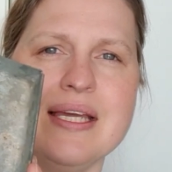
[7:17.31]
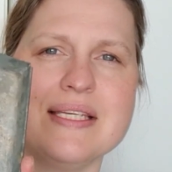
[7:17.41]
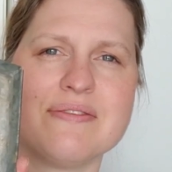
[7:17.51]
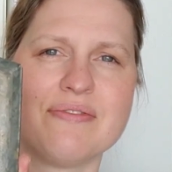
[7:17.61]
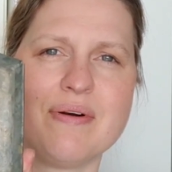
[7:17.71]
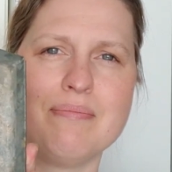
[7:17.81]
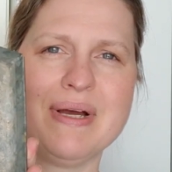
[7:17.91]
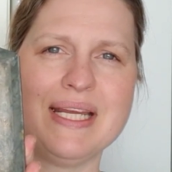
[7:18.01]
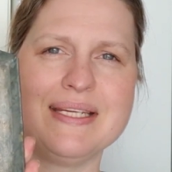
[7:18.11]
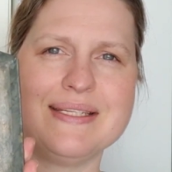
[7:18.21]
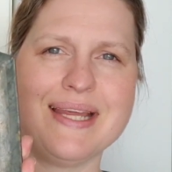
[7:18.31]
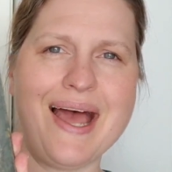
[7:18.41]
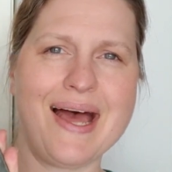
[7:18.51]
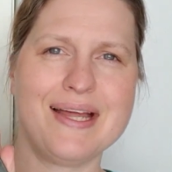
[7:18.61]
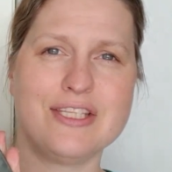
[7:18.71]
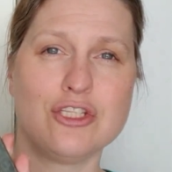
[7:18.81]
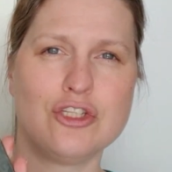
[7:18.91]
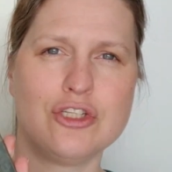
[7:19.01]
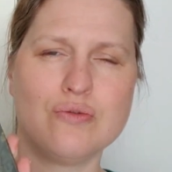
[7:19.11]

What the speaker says: is from my dad's,